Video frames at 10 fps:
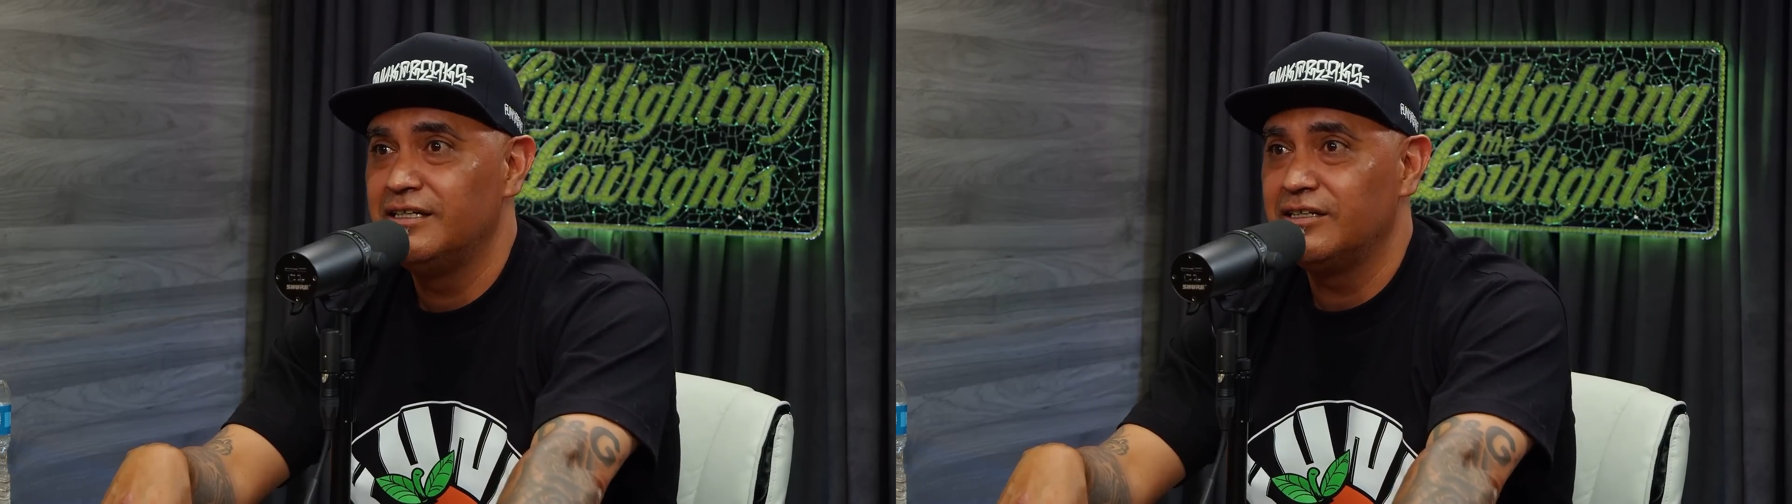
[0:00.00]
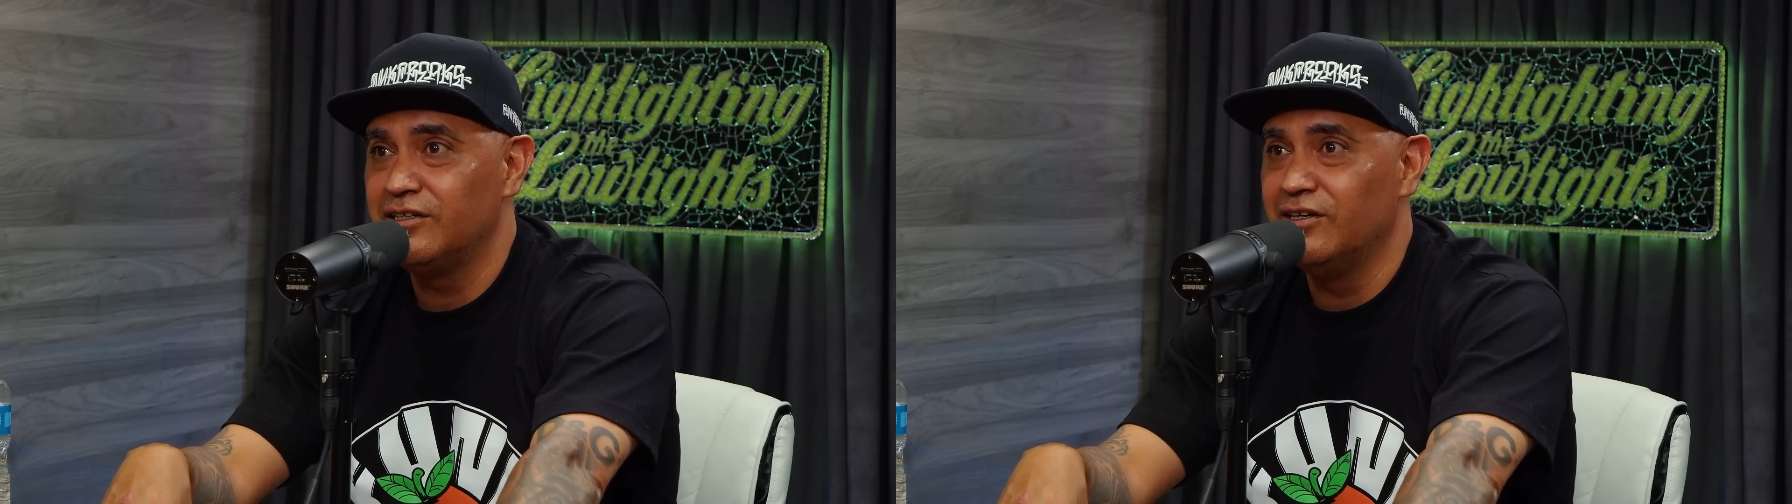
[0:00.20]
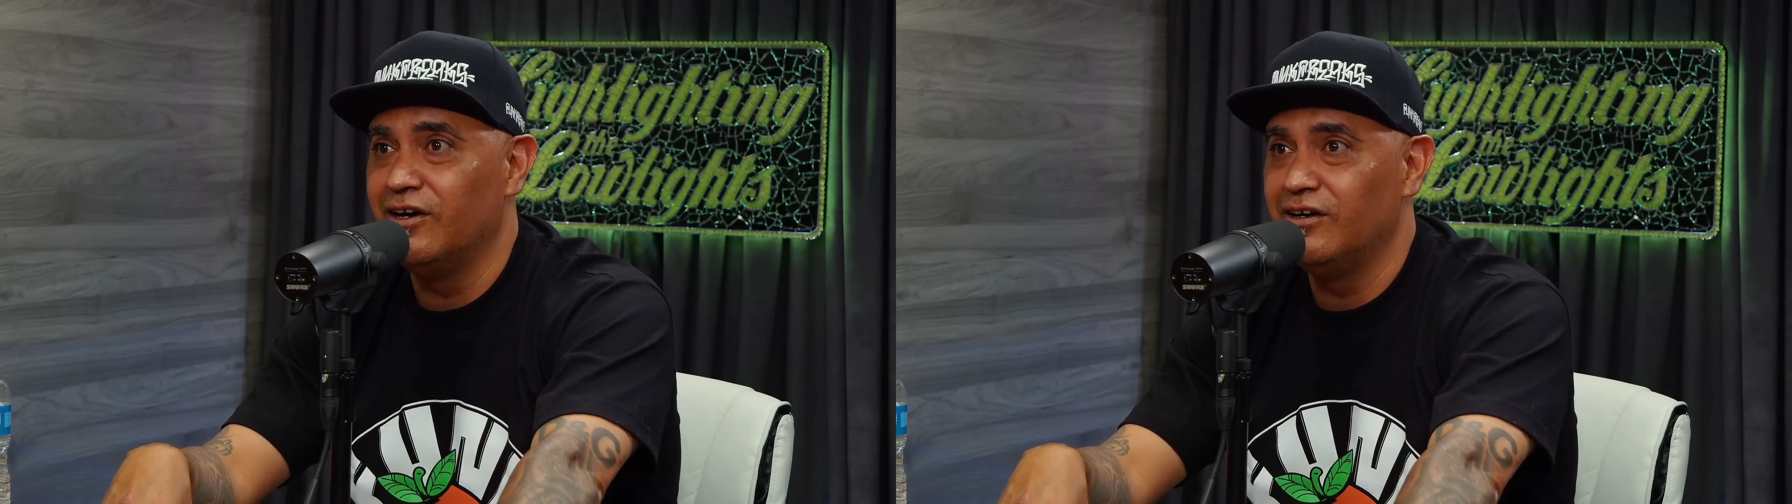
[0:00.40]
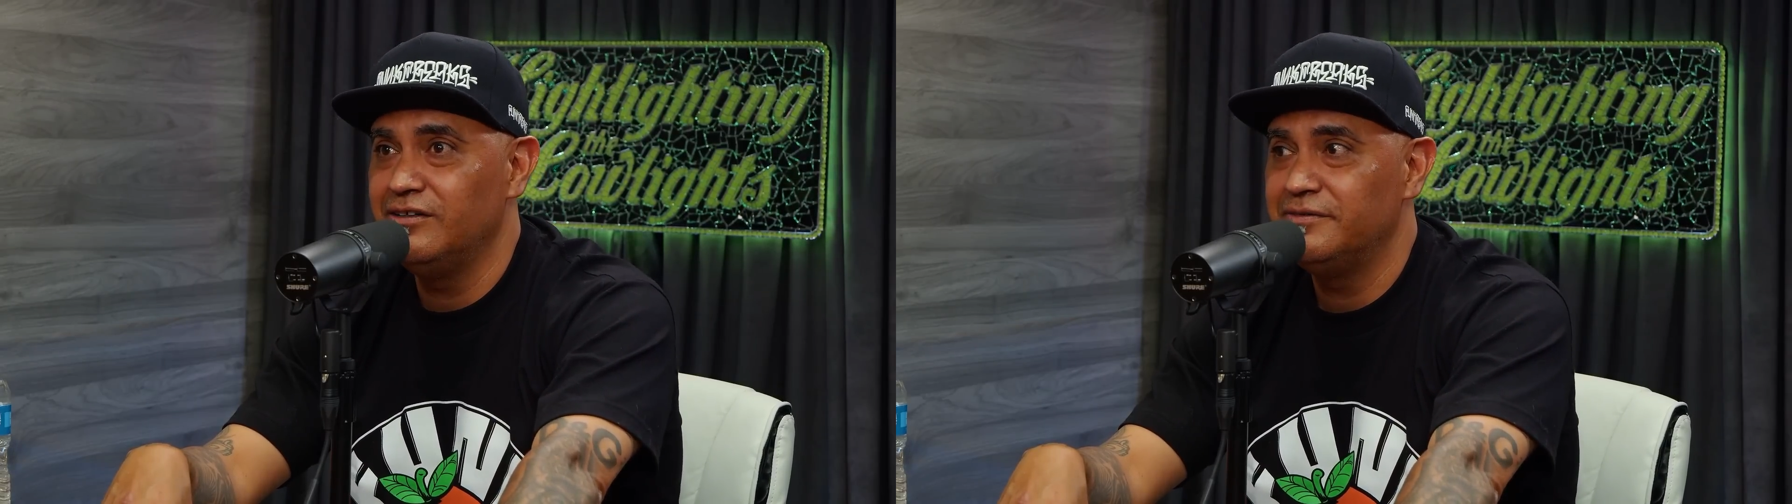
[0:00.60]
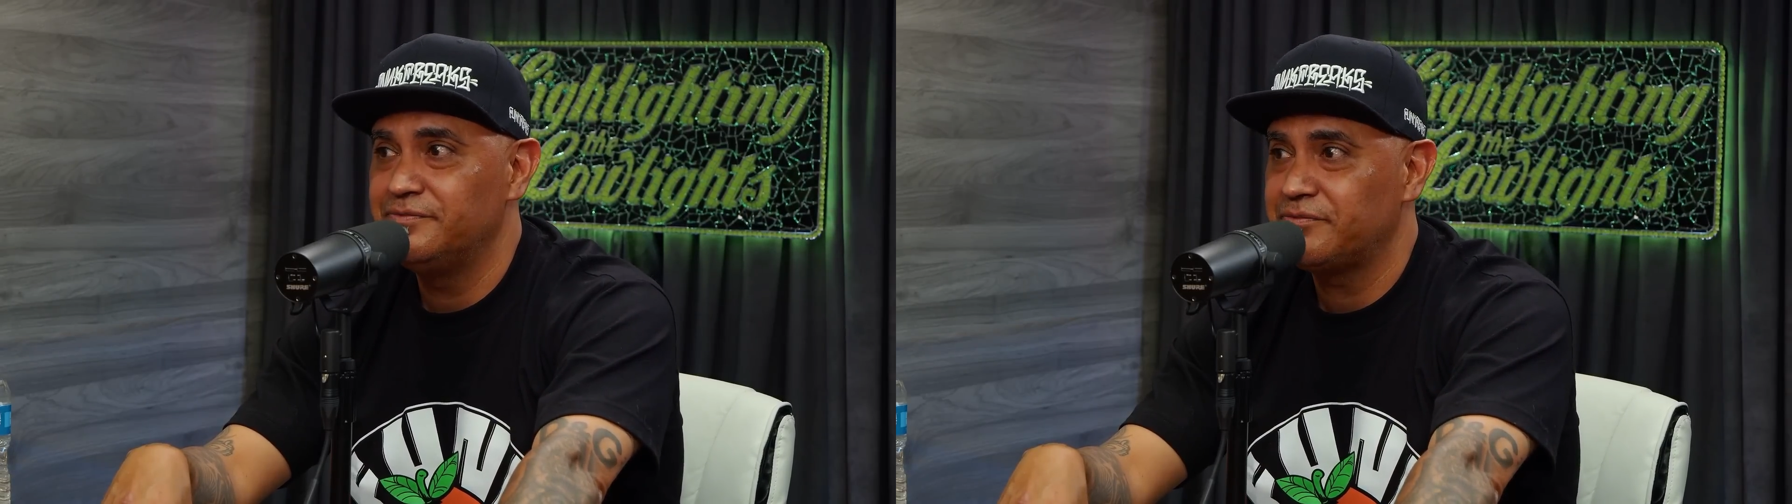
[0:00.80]

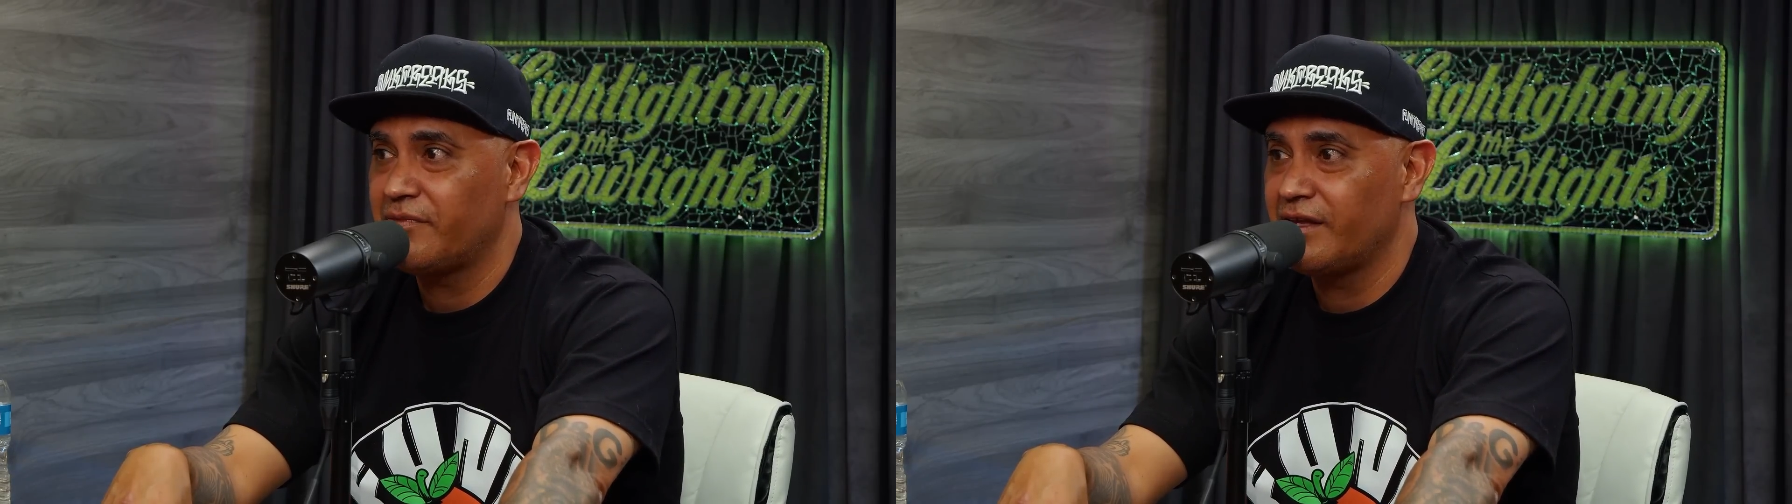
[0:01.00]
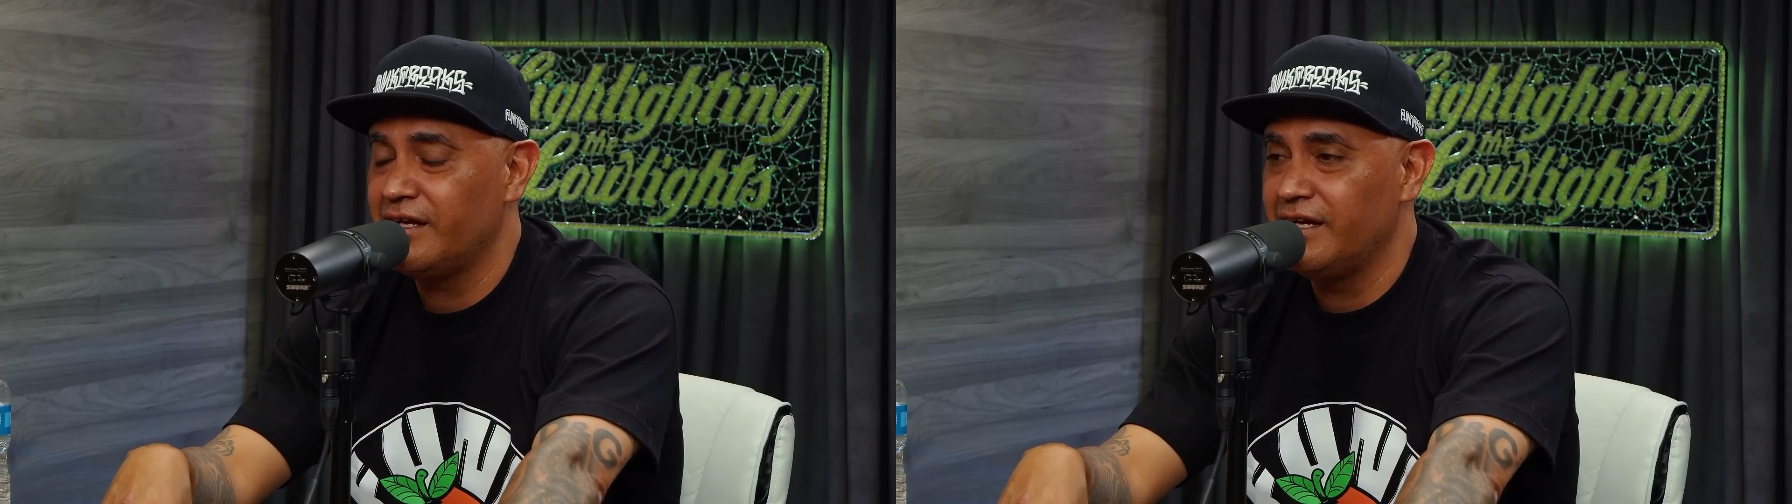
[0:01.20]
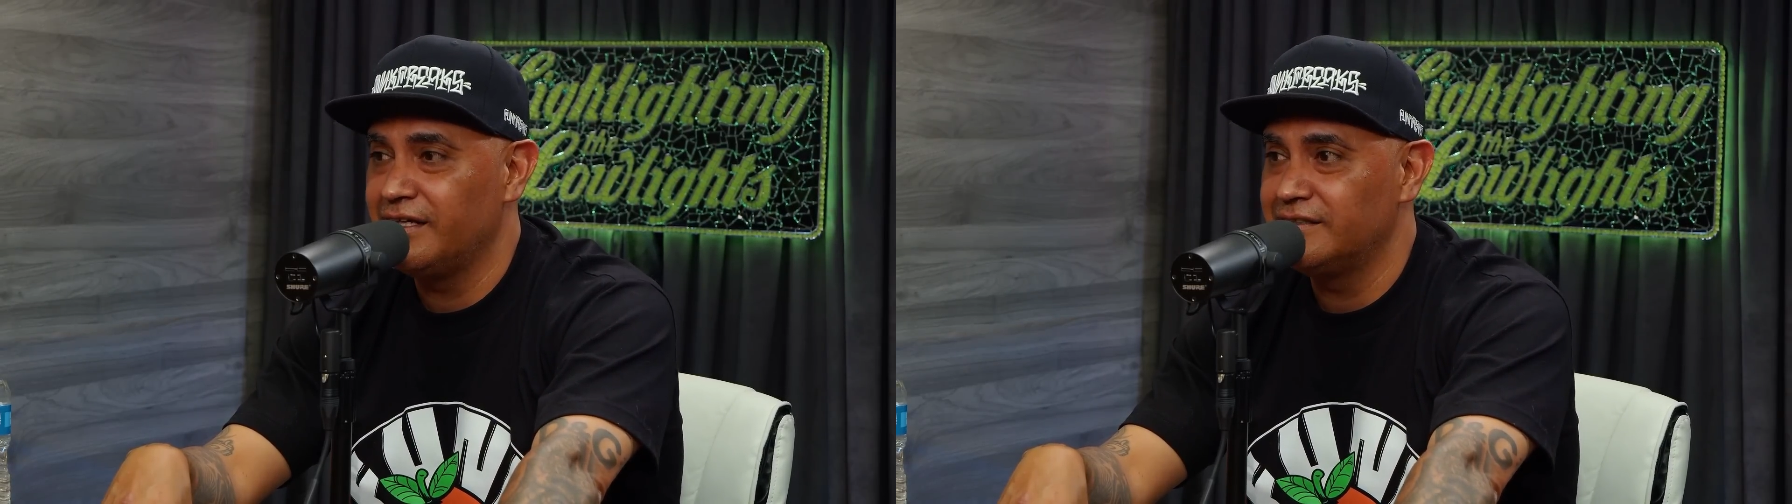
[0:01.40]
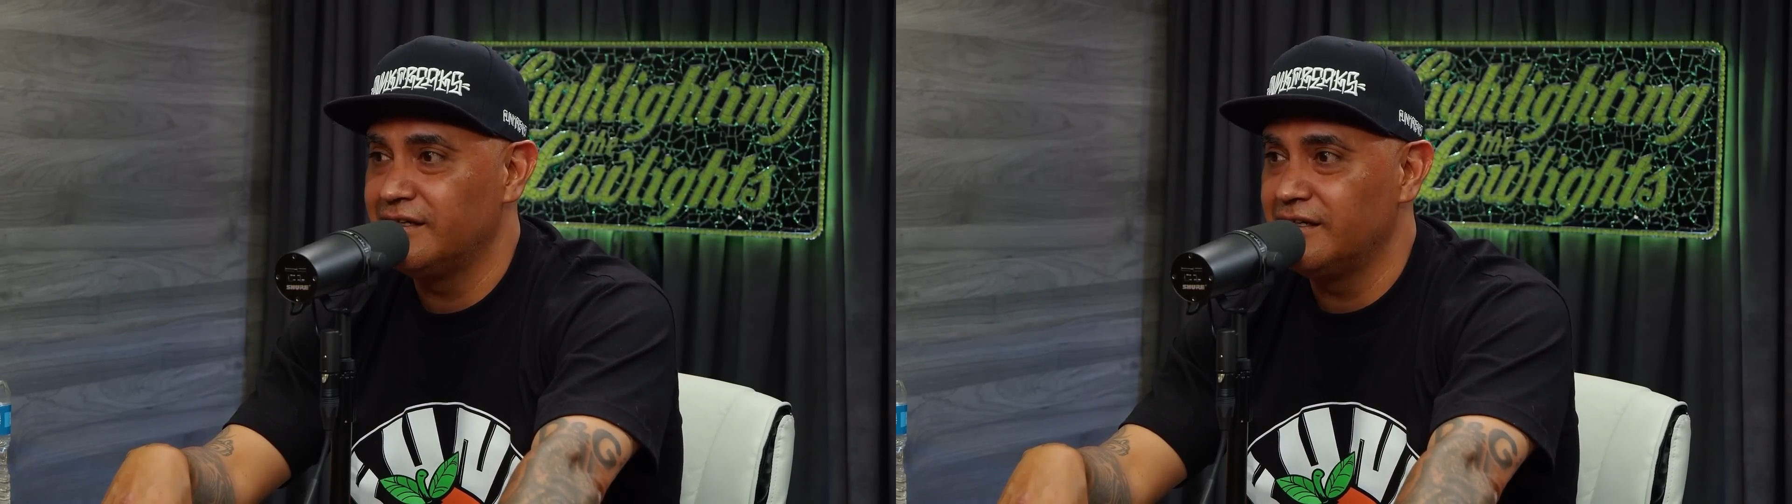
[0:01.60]
And